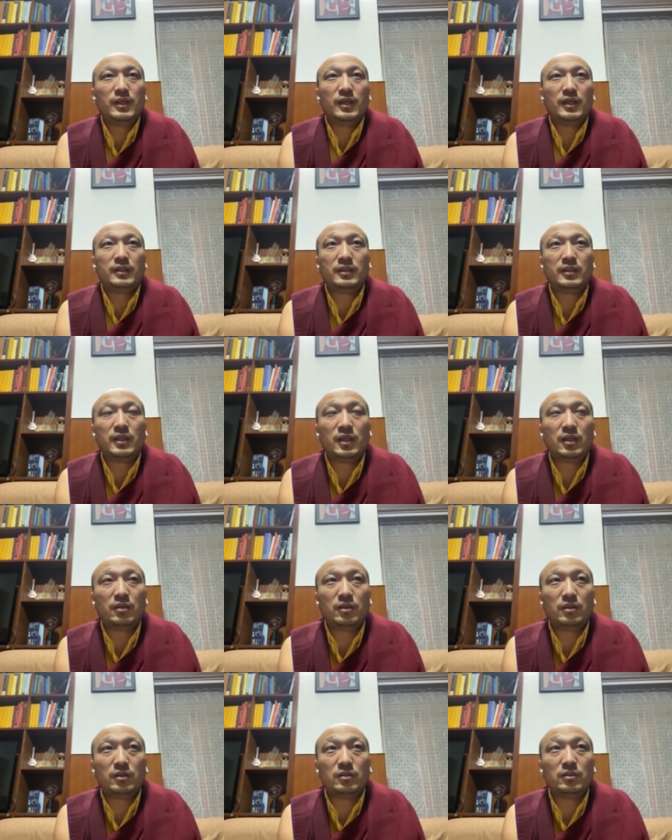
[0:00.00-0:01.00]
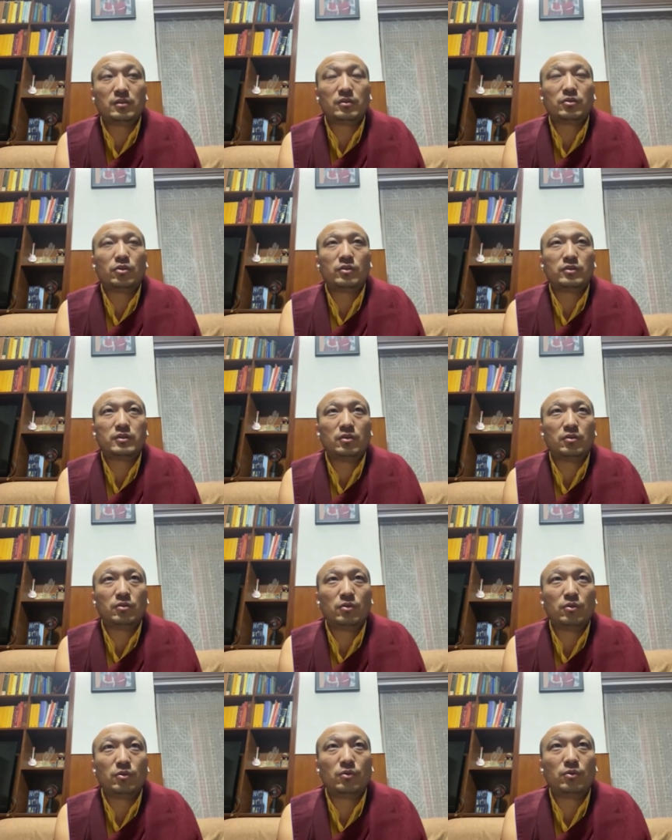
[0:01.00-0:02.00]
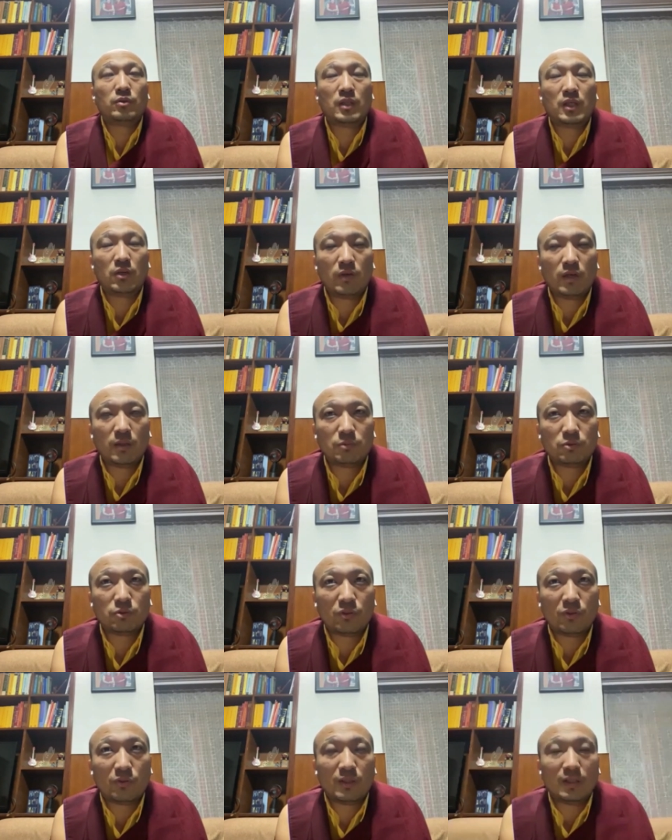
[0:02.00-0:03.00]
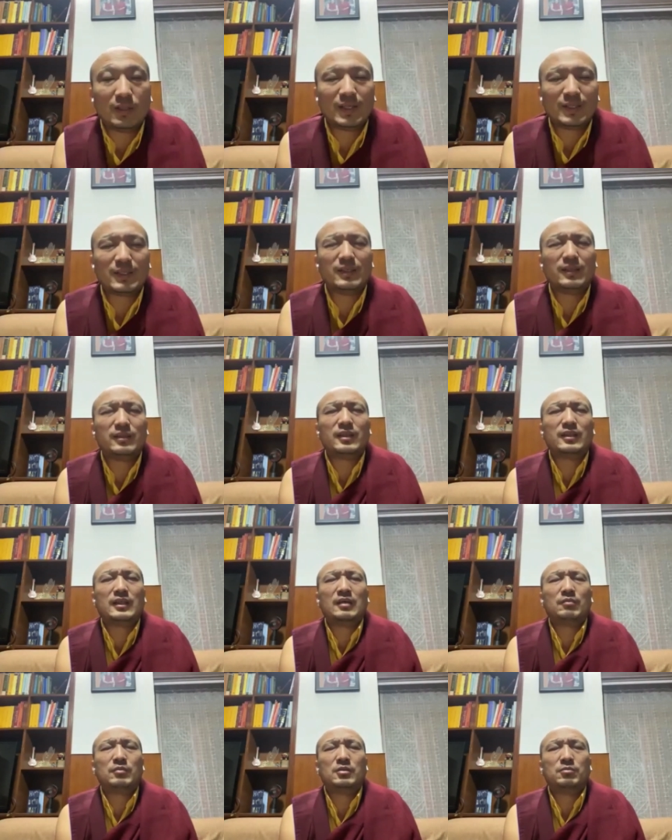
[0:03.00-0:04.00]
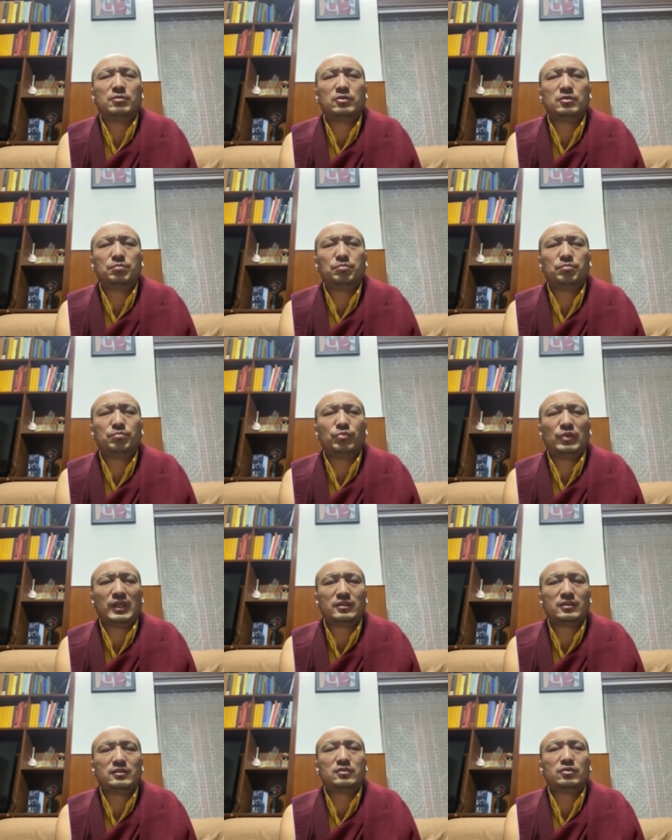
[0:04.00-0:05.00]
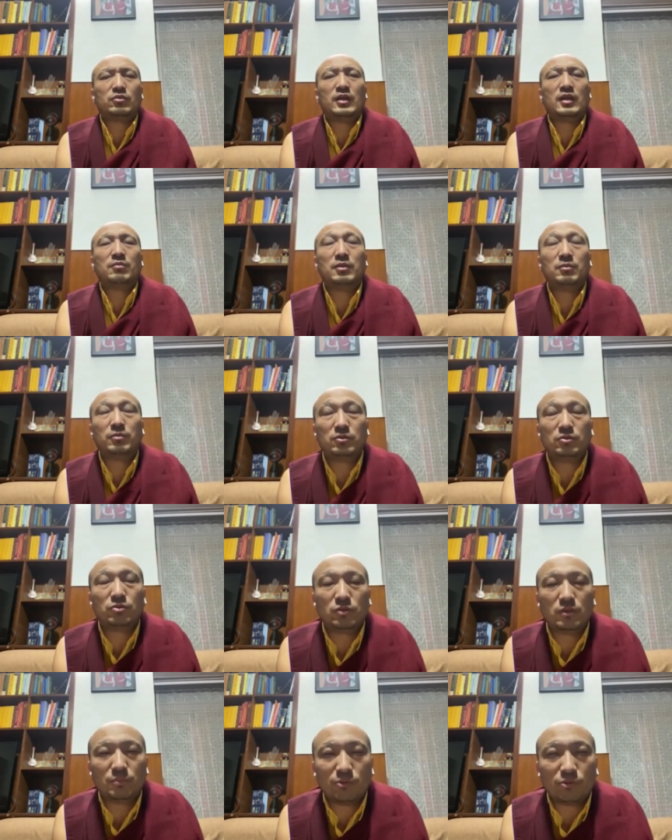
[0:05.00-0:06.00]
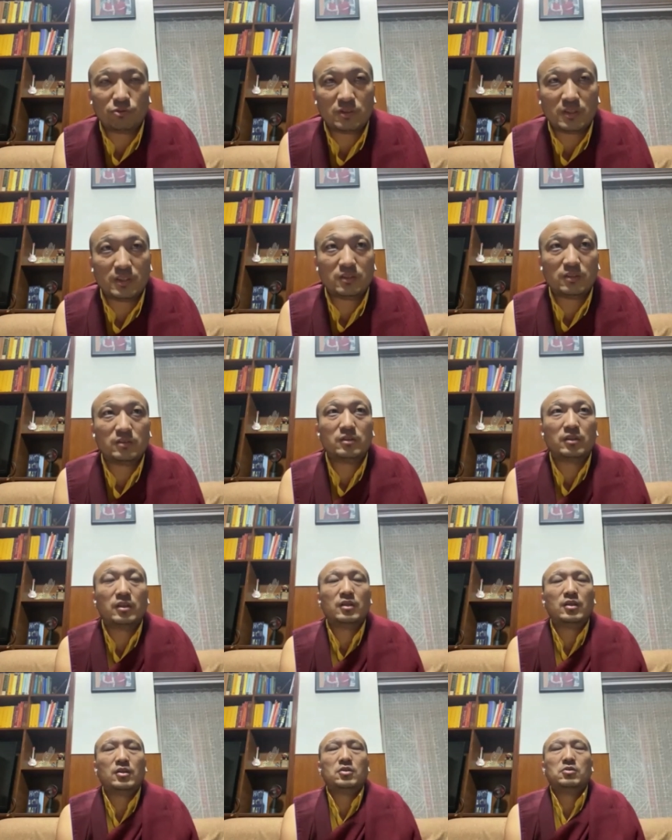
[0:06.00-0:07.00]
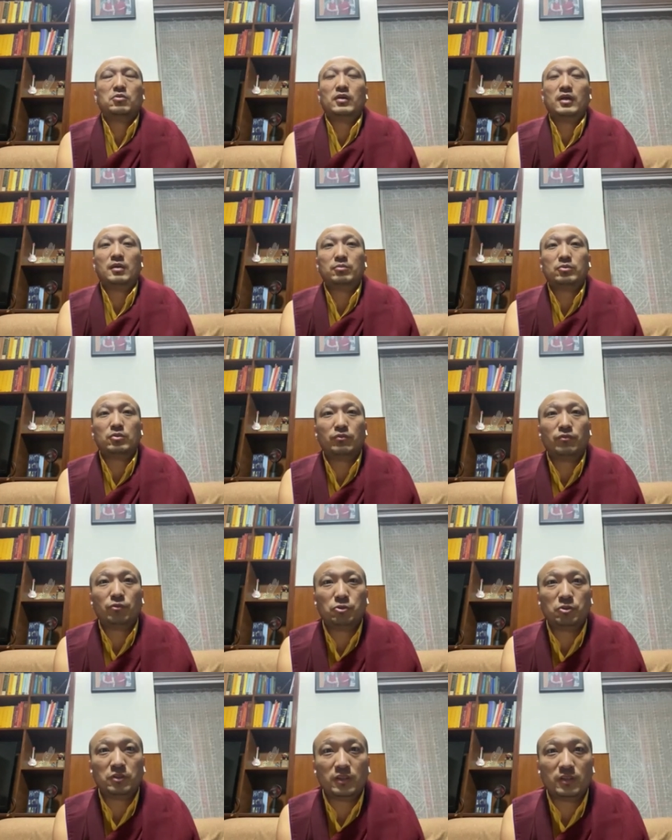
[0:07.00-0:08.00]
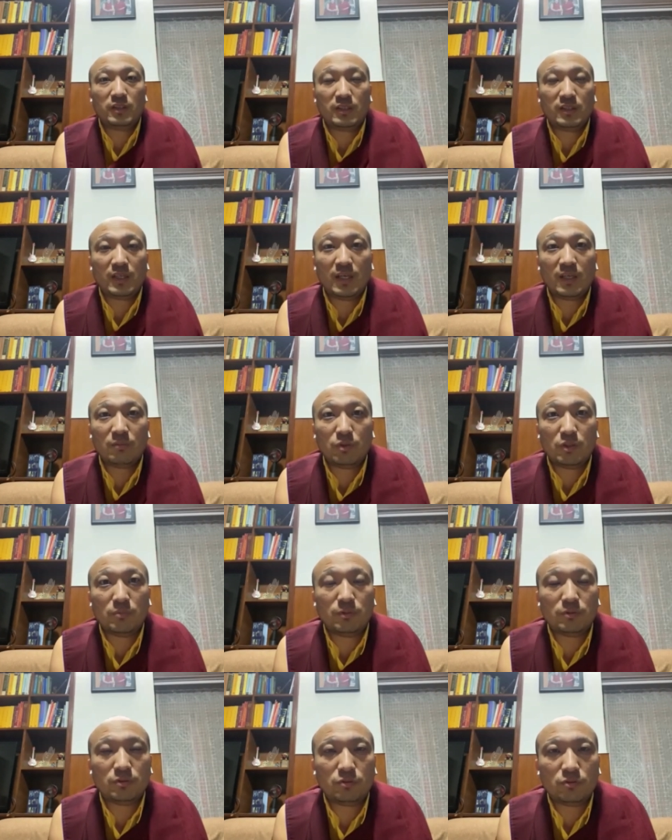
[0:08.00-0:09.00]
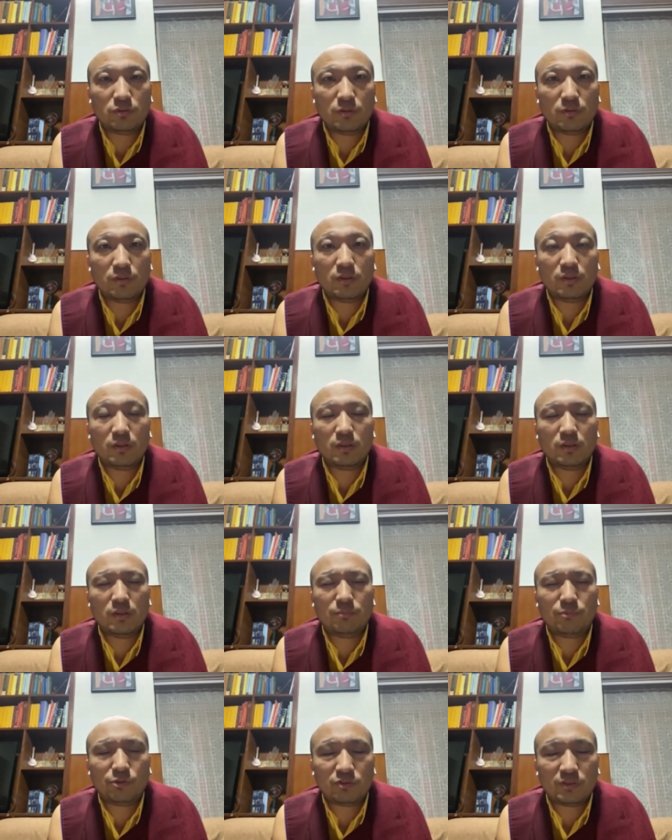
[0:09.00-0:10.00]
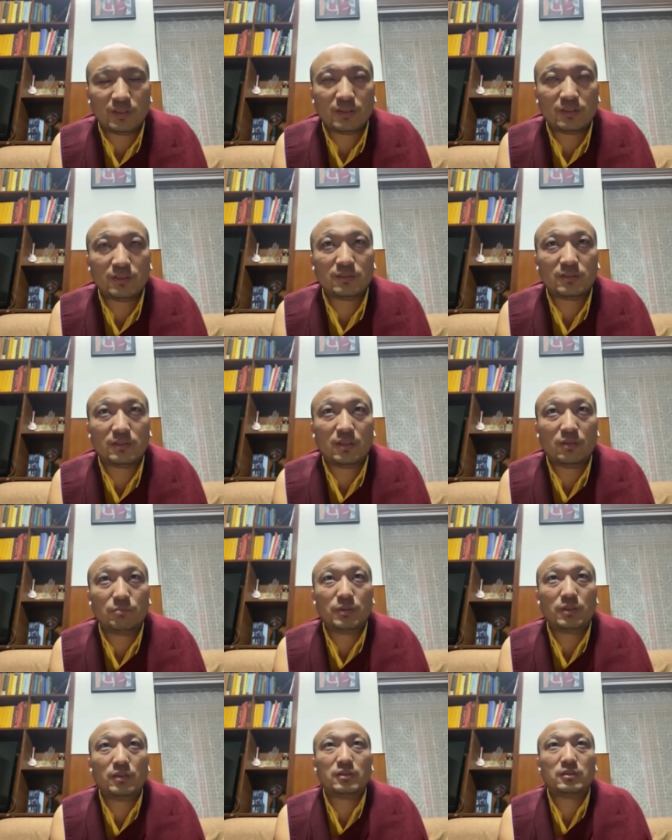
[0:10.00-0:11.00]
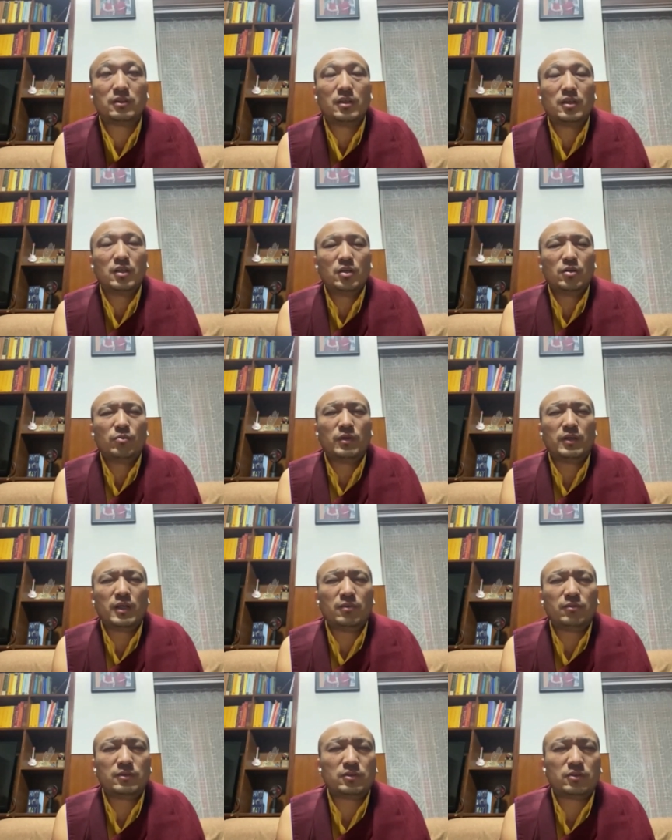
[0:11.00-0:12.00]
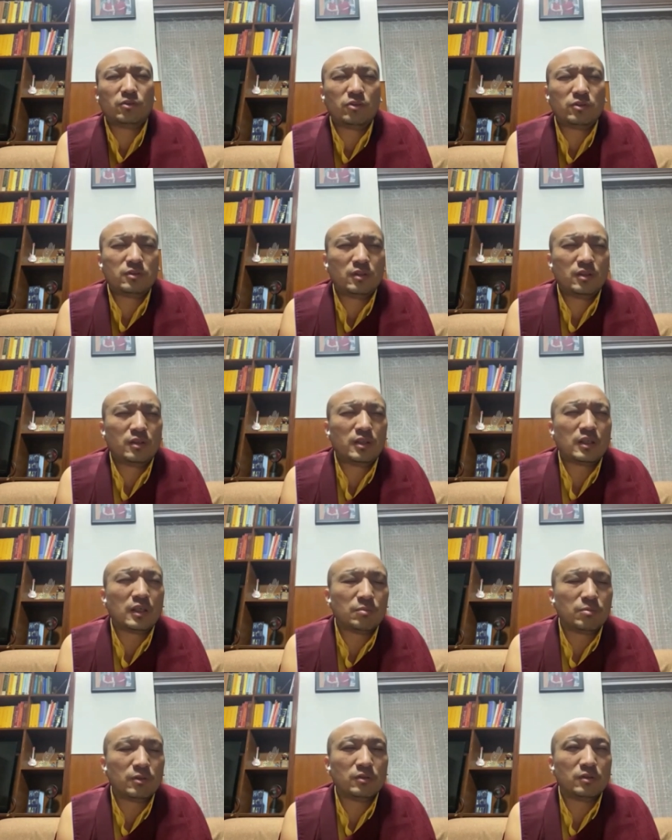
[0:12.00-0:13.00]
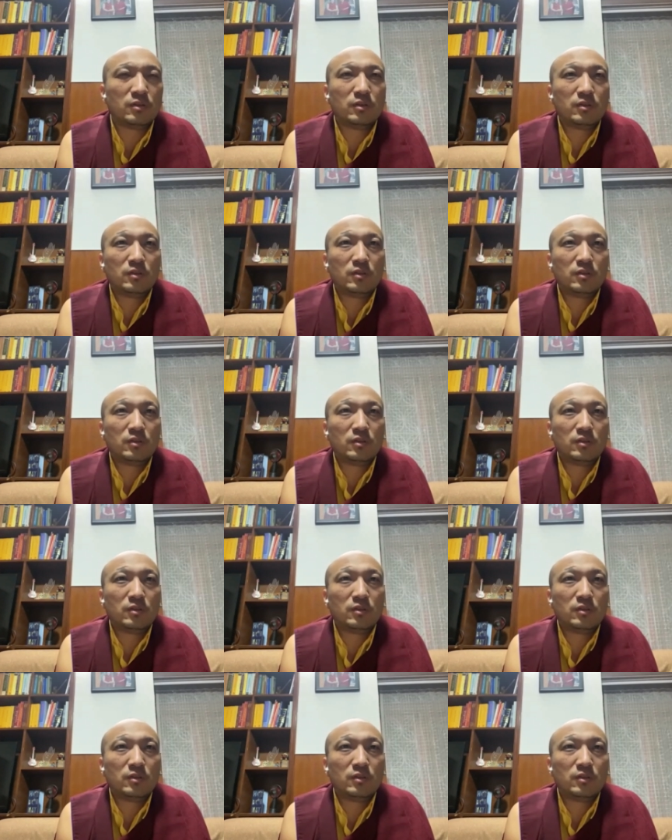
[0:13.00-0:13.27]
And then I thought, oh, now I'm so lucky that I'm able to practice or I'm able to do the prostrations or I'm so fortunate that I'm able to do the uh, prostrations now because when I was not able